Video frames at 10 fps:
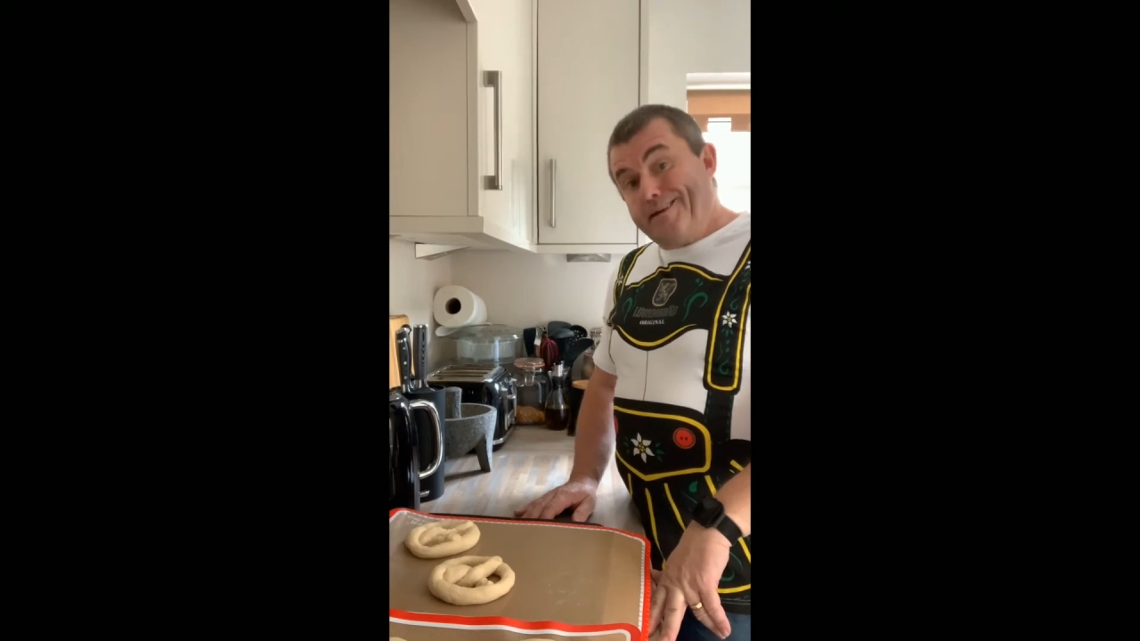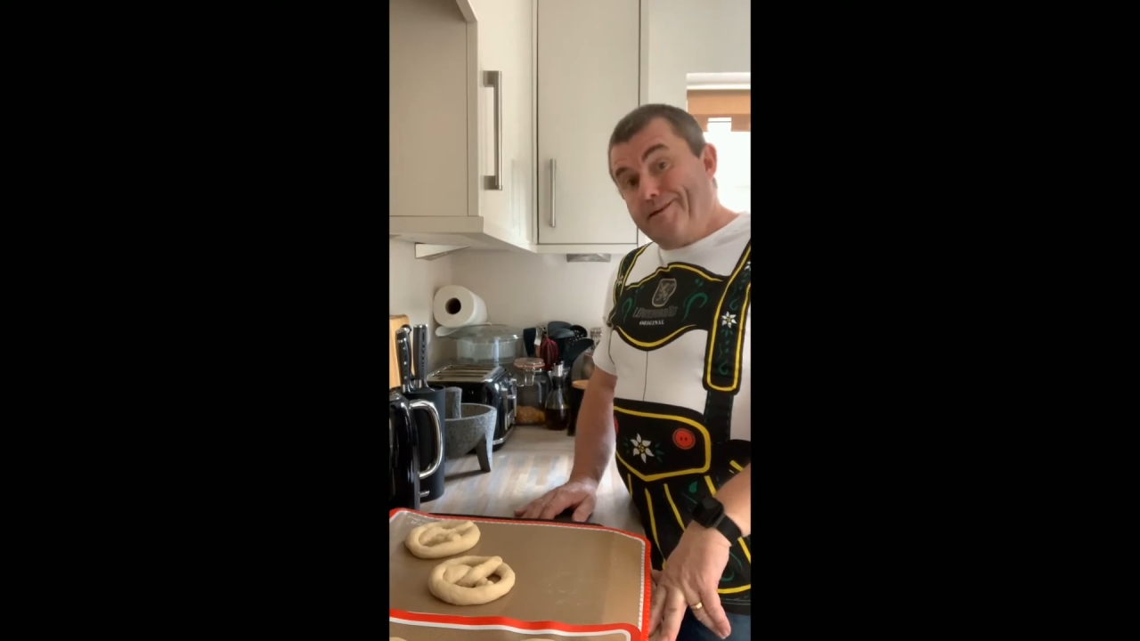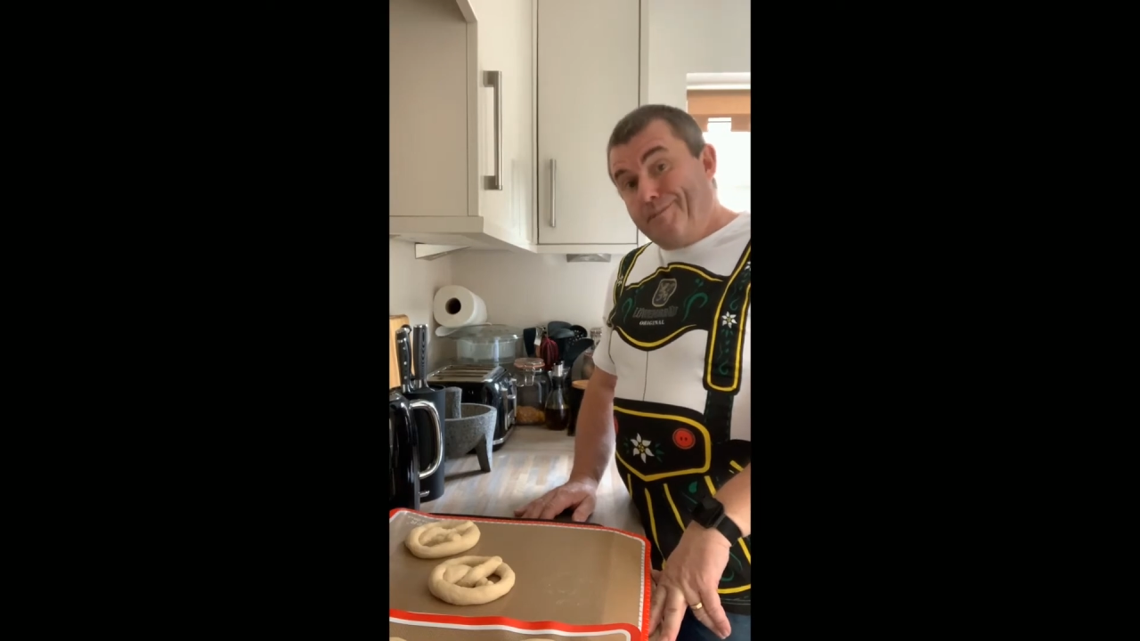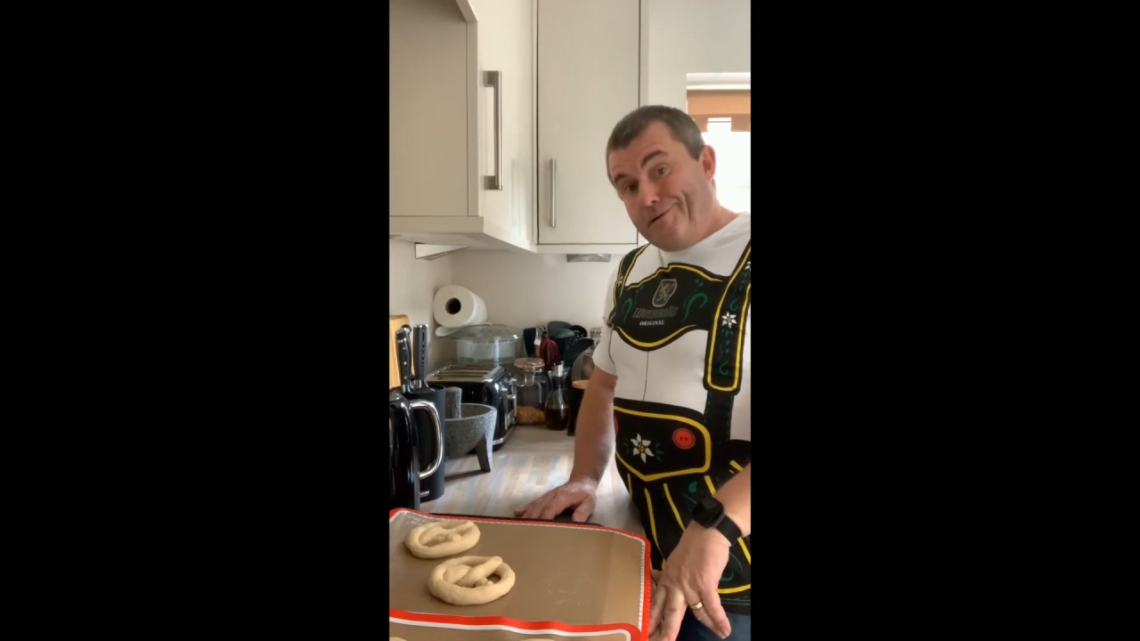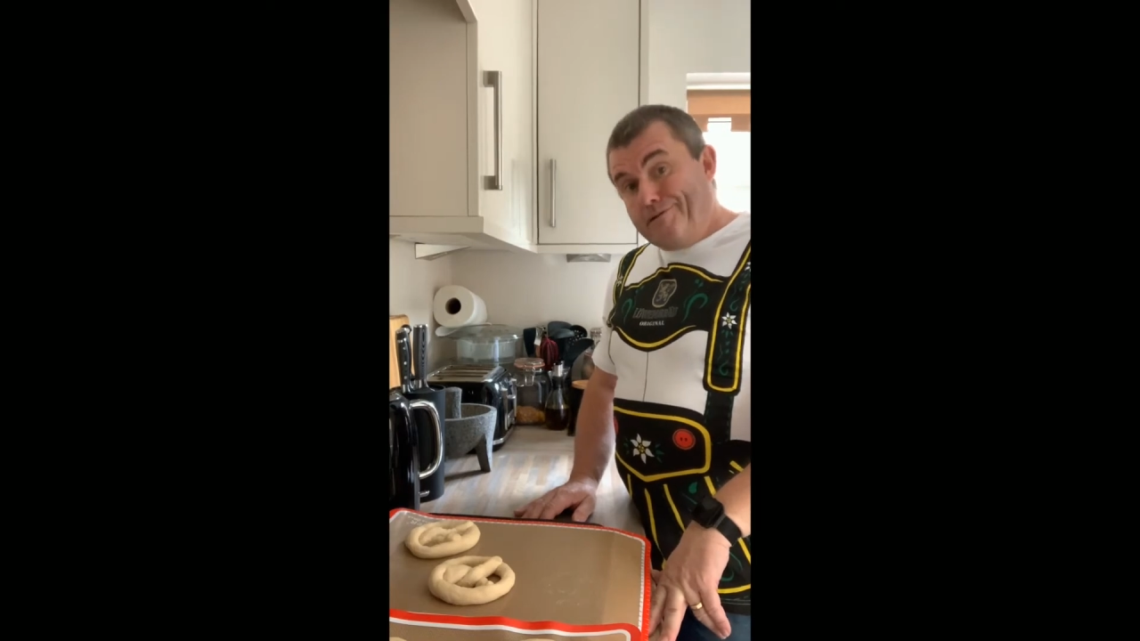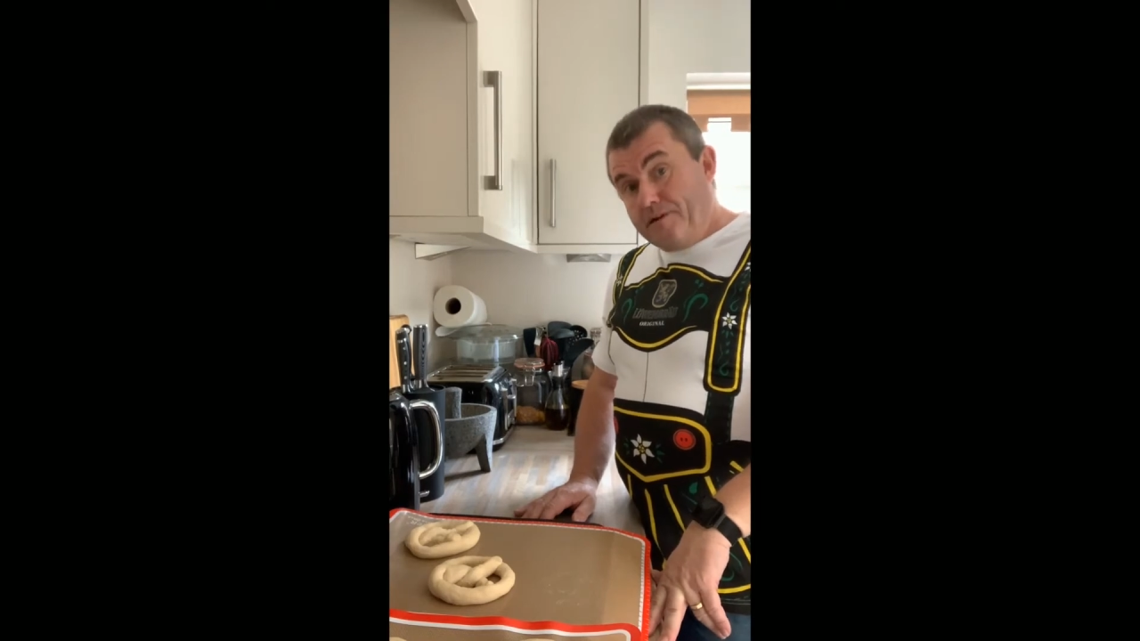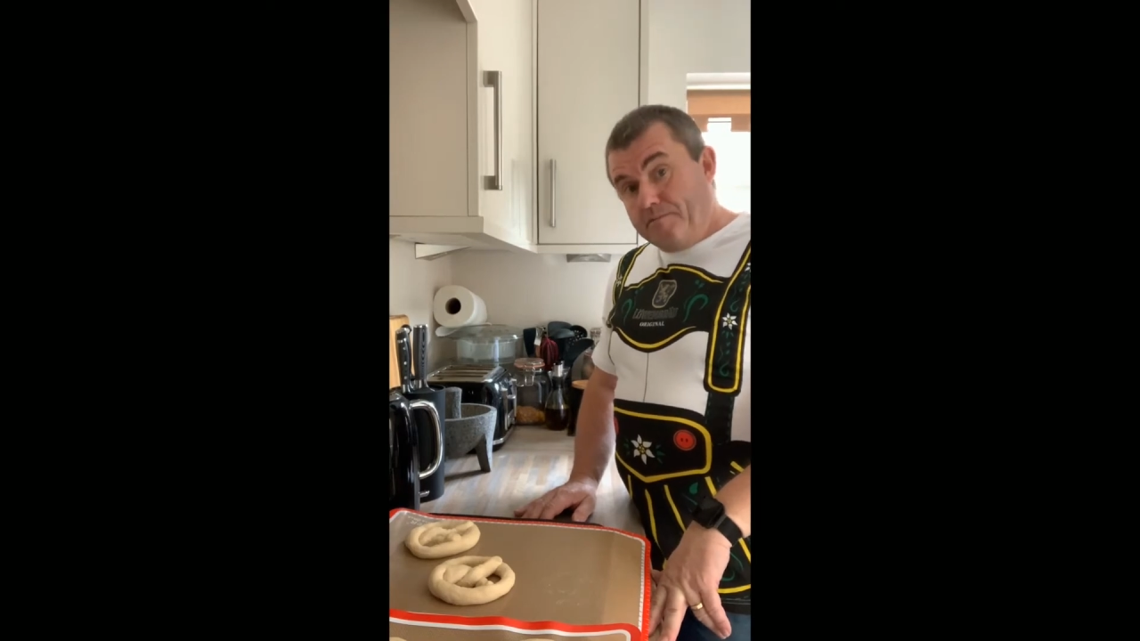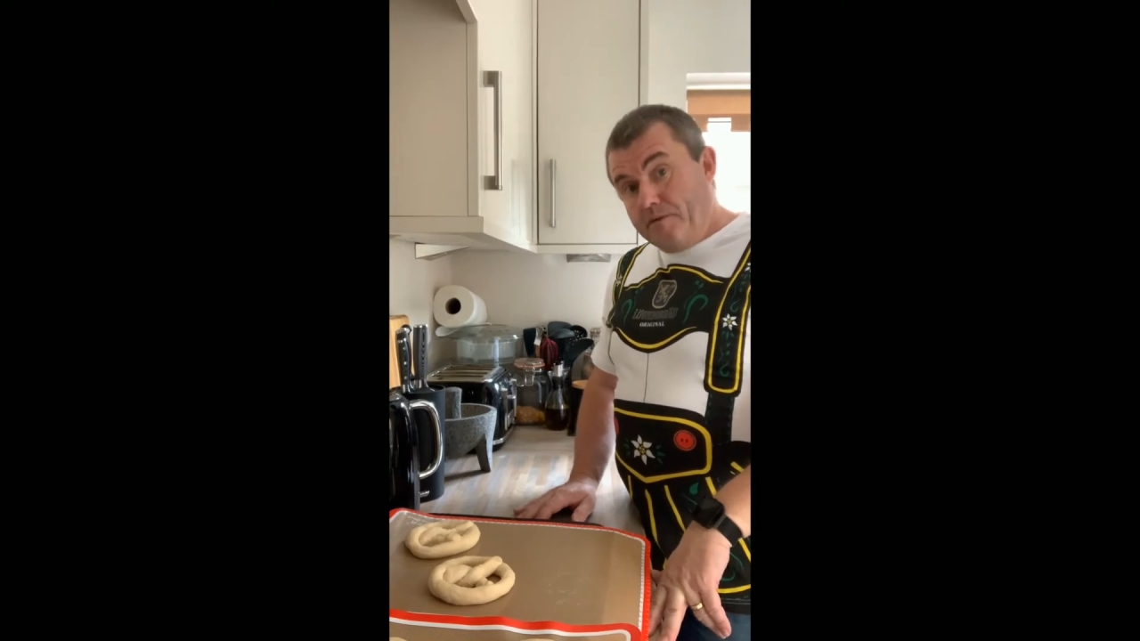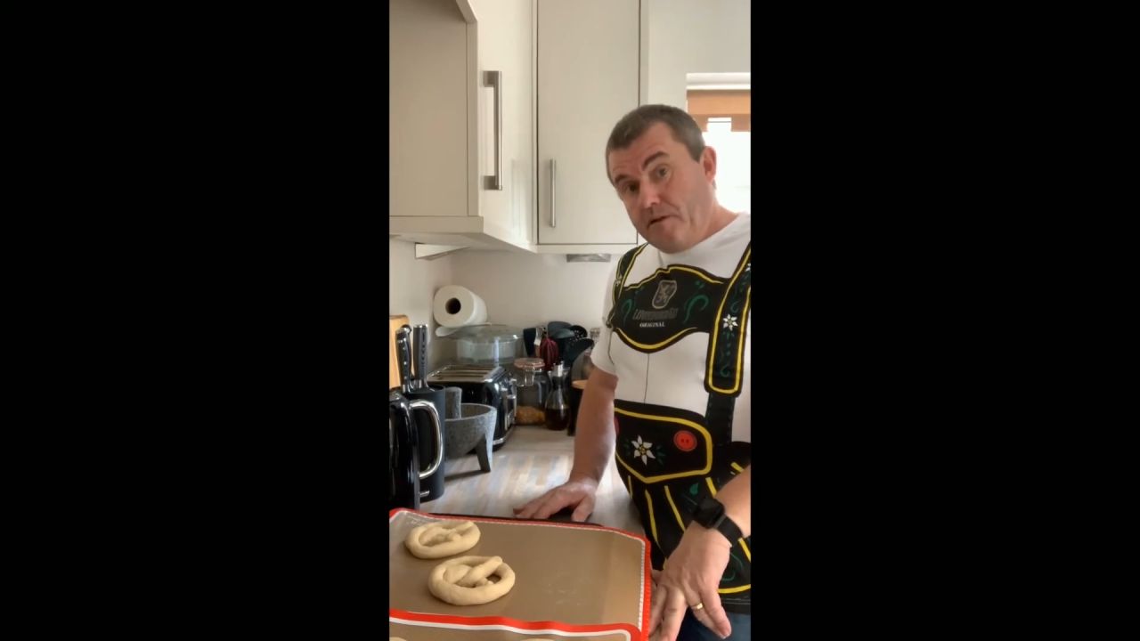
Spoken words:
to boil them